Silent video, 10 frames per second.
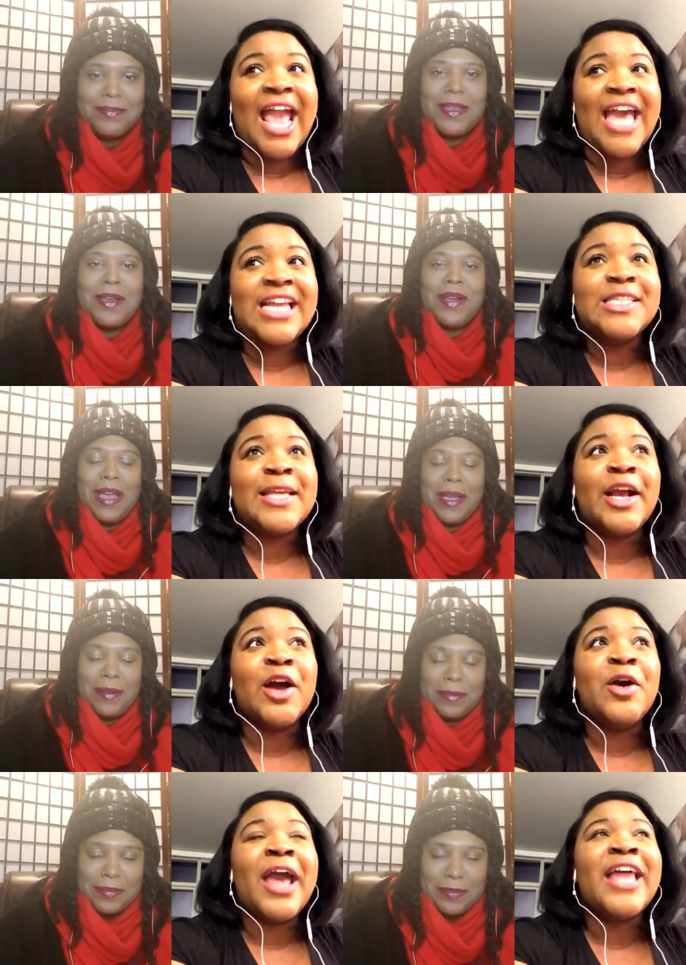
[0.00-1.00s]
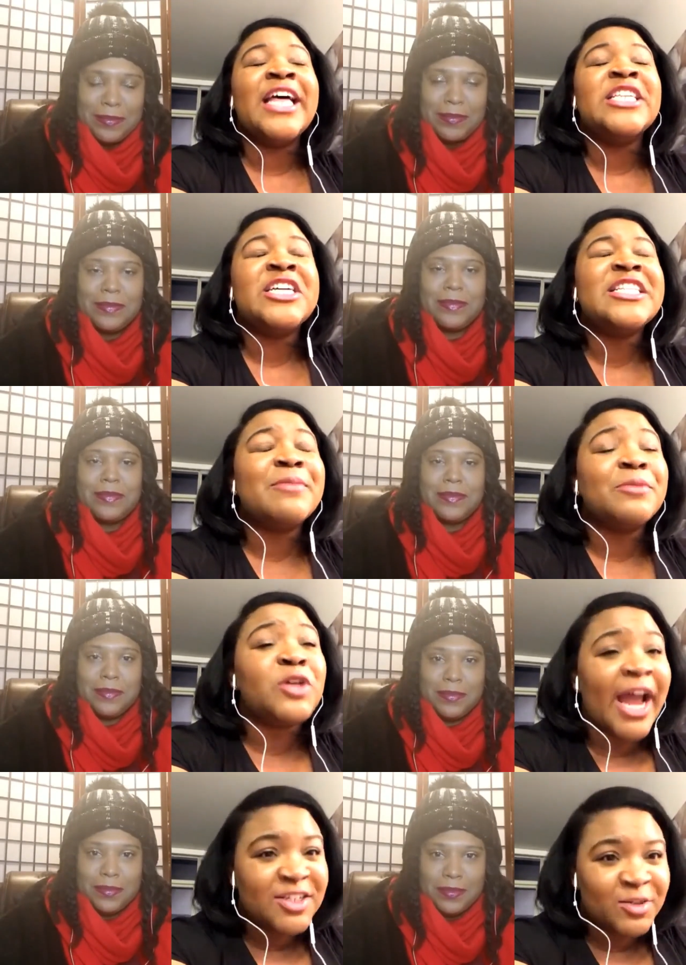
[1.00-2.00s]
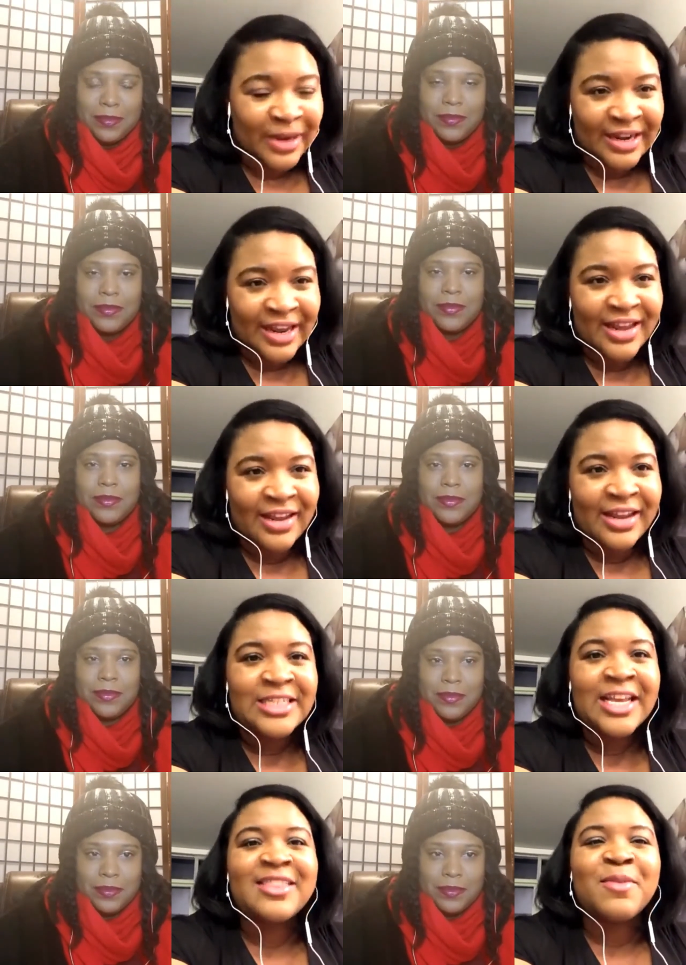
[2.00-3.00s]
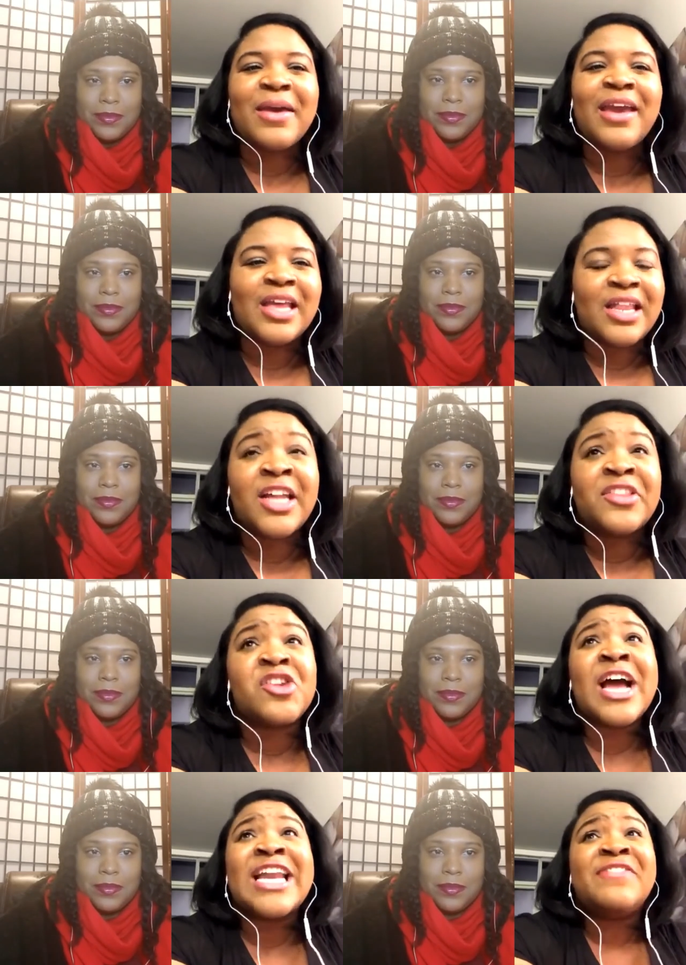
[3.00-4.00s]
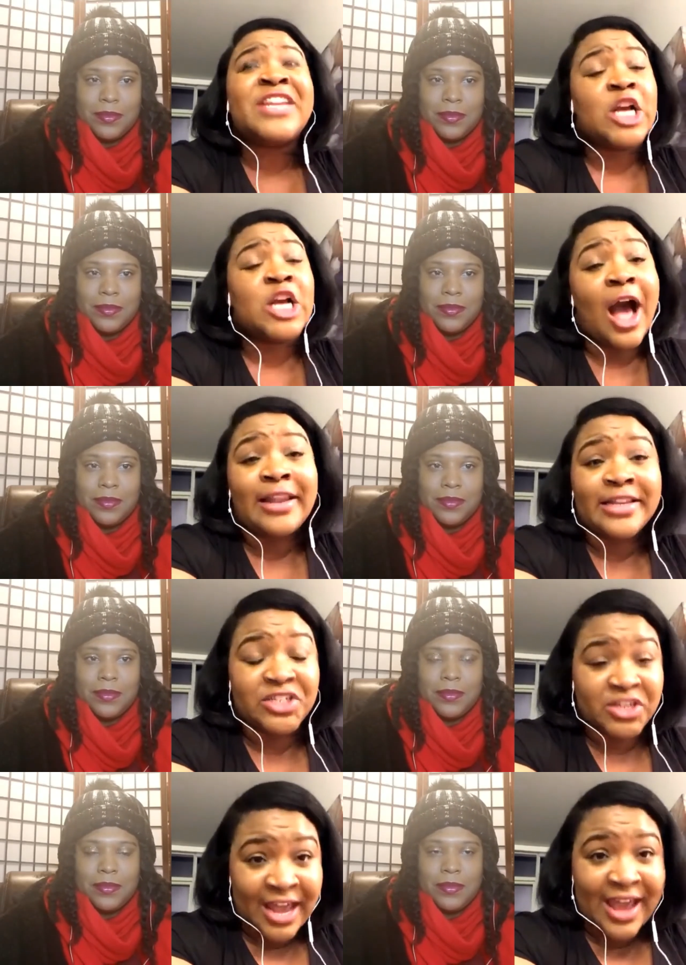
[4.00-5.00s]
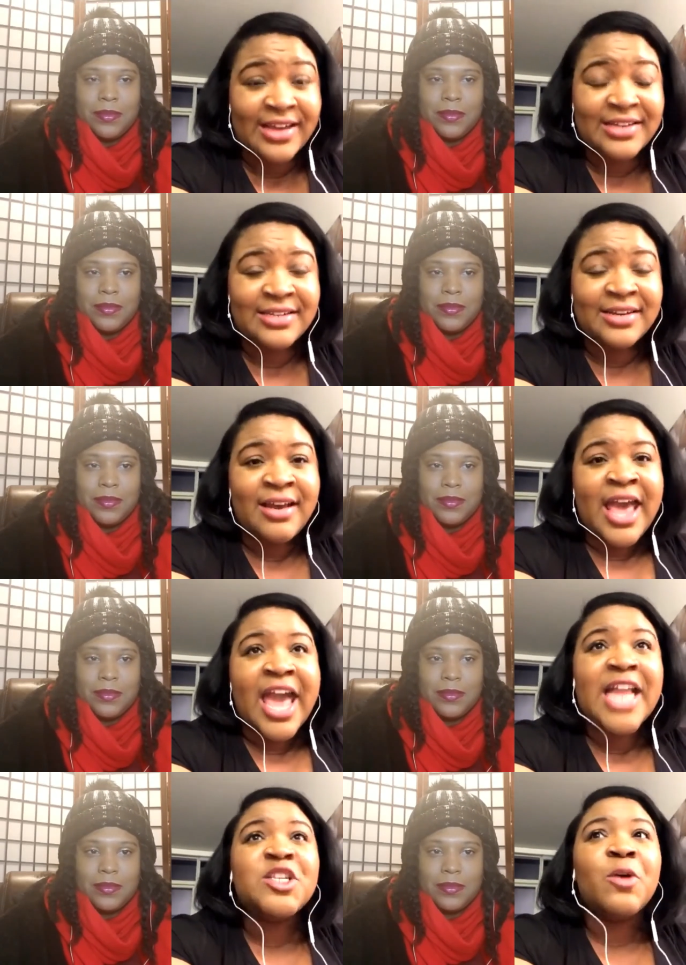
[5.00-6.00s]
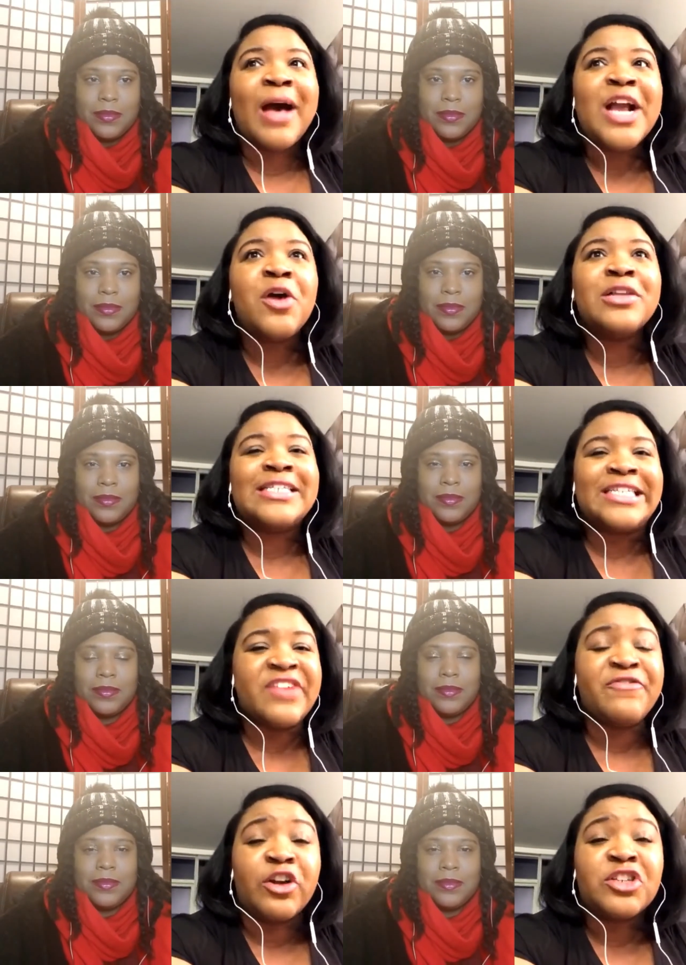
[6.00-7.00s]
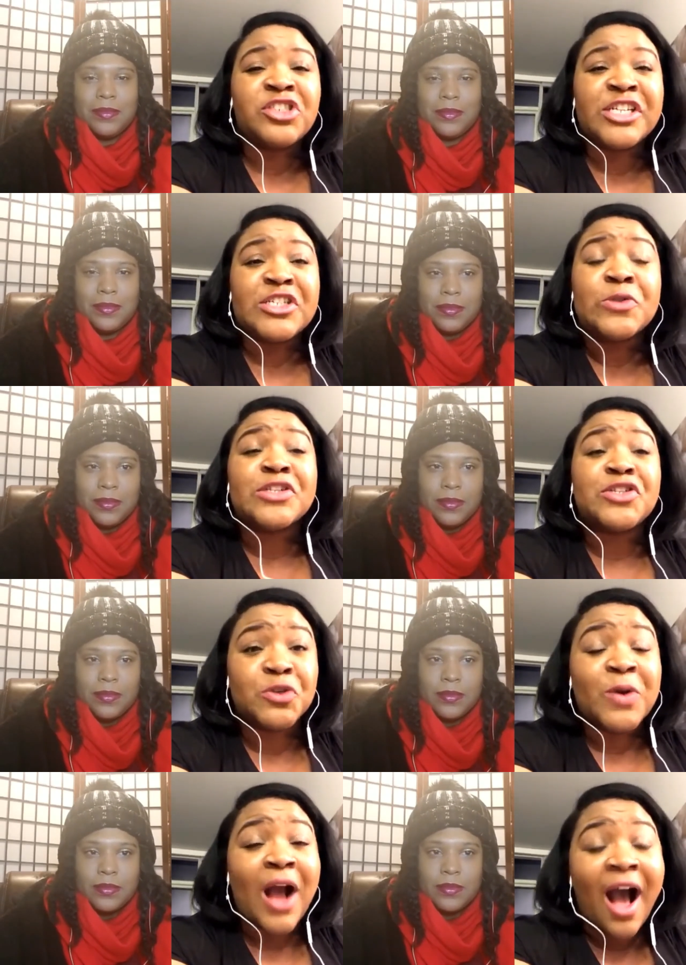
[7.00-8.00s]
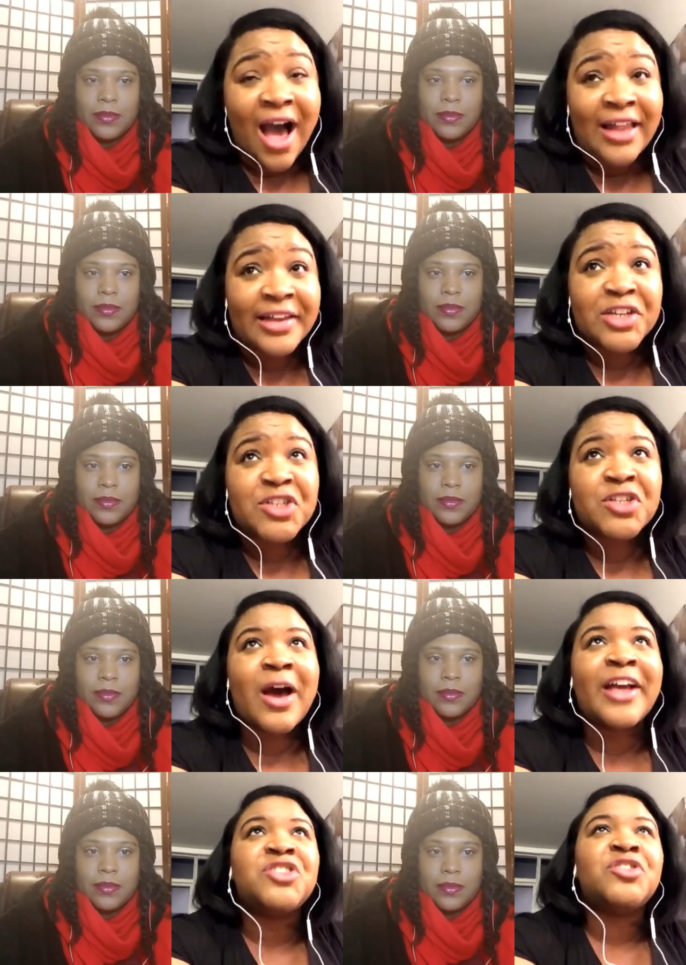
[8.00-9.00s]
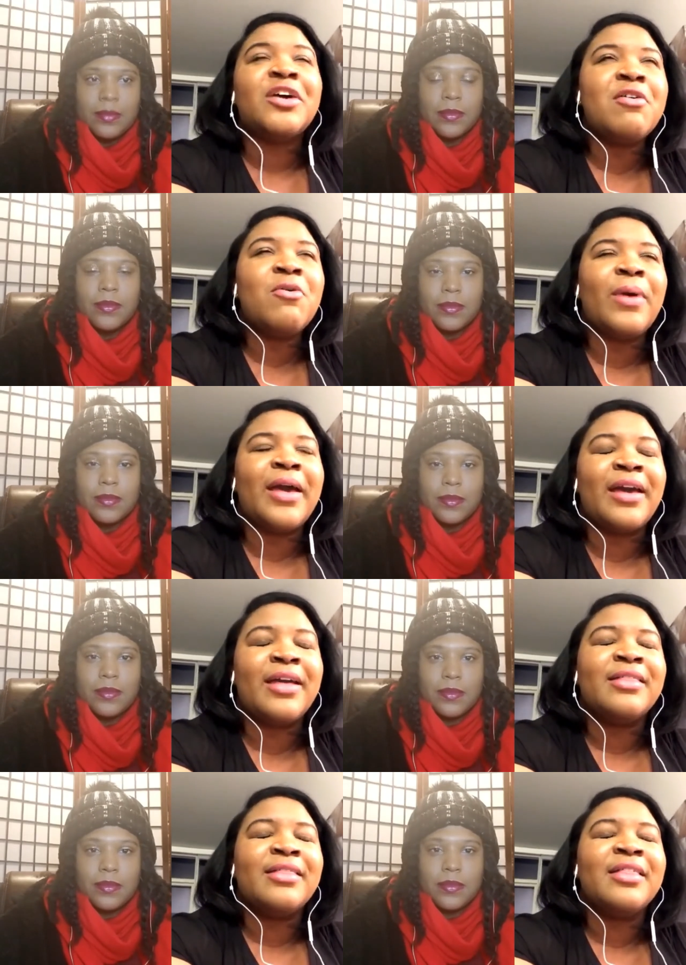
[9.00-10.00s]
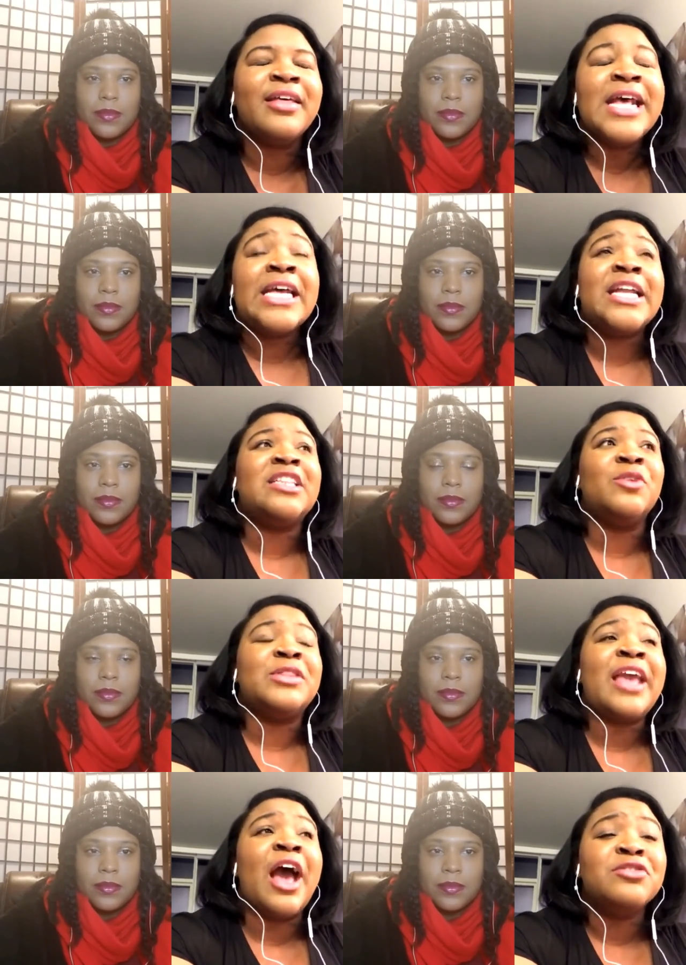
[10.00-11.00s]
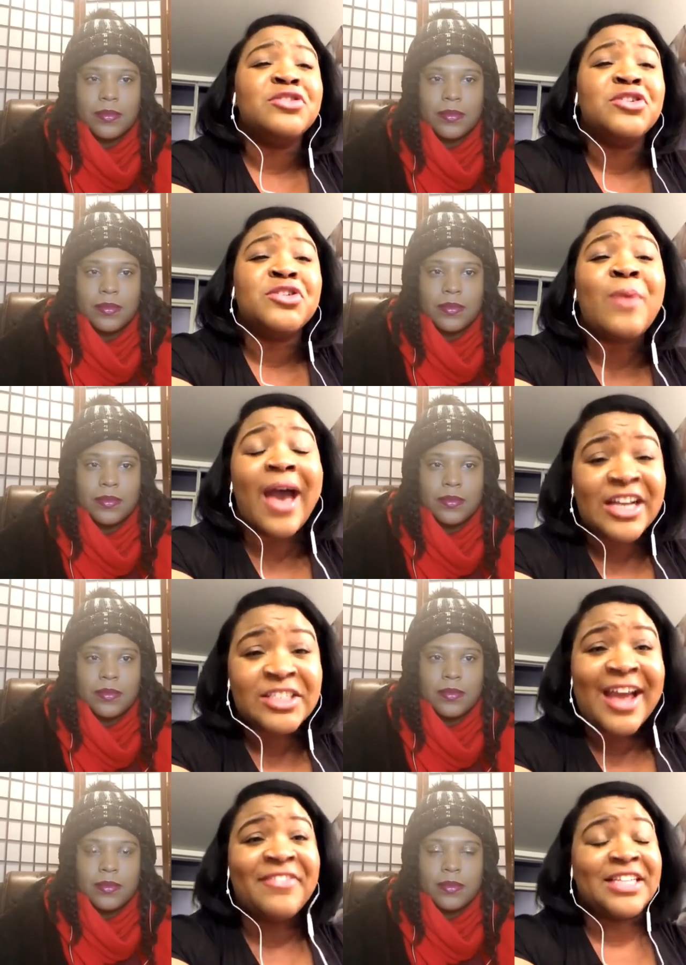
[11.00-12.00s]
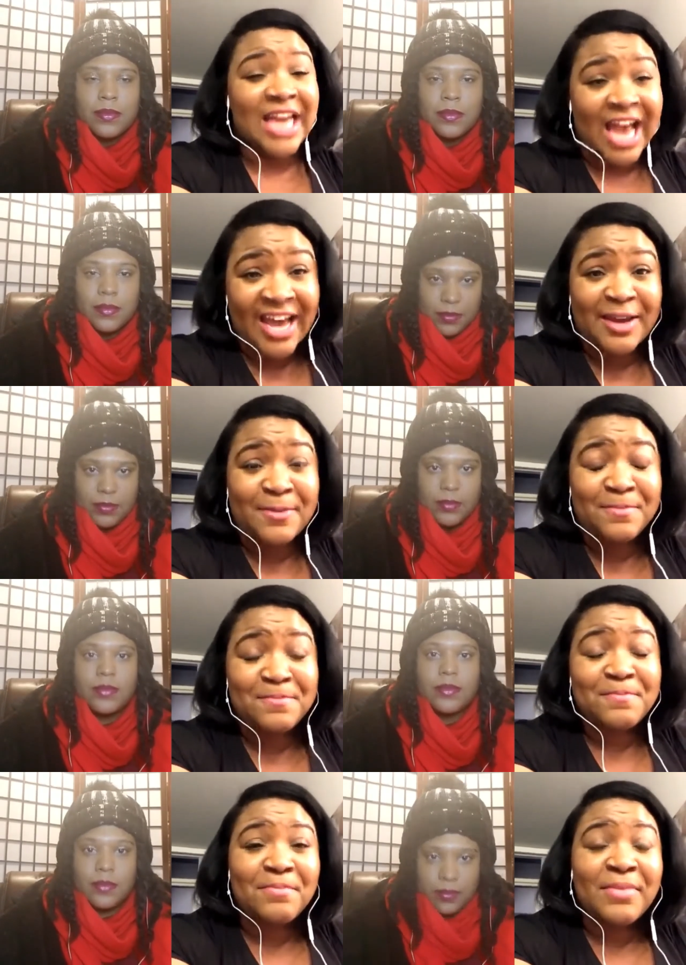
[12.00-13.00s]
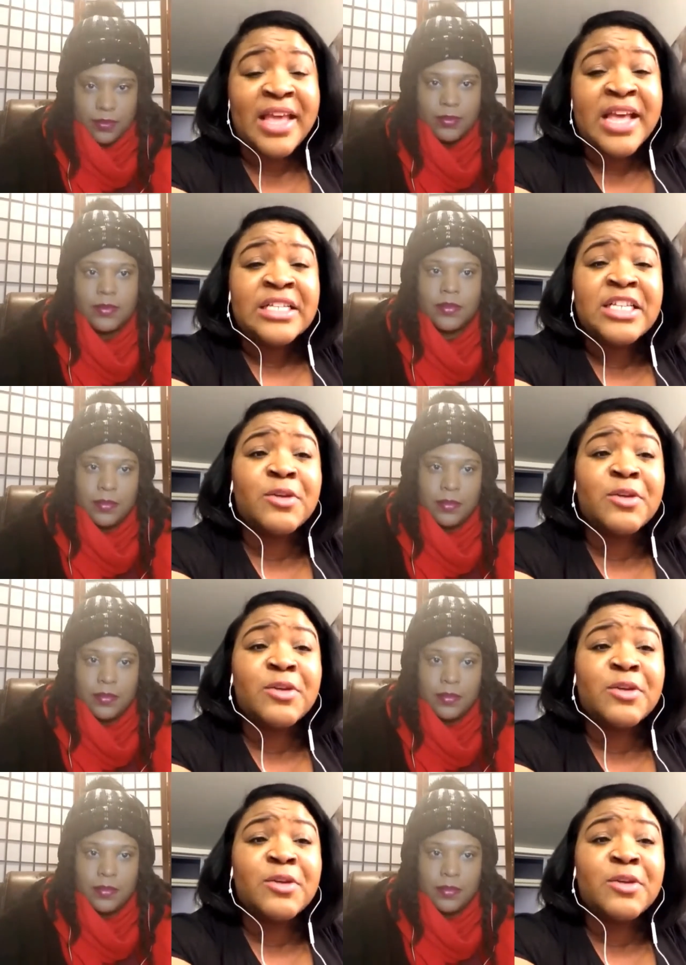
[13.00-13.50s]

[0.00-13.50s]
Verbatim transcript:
Speaker 1: and it's okay. like, okay, let's get them graduated. Let's get them in, like, they're not even in college yet. And so my goal is mm. to get first gen mm. students to college. So I struggle with connecting with counselors who actually have the time to